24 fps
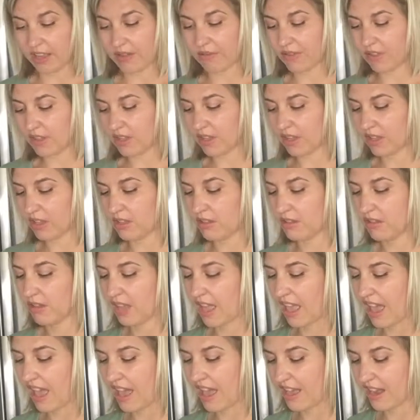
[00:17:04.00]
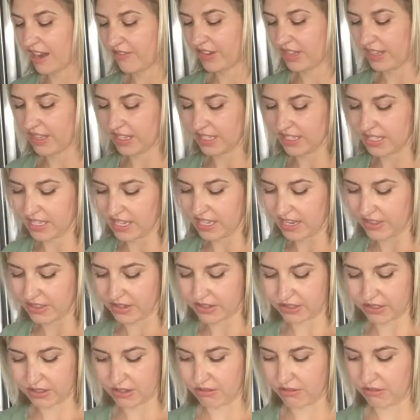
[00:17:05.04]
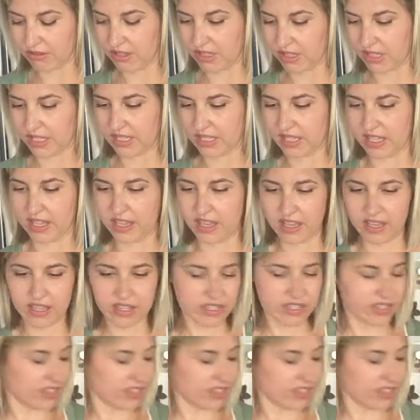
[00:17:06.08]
will add everything together so you can see it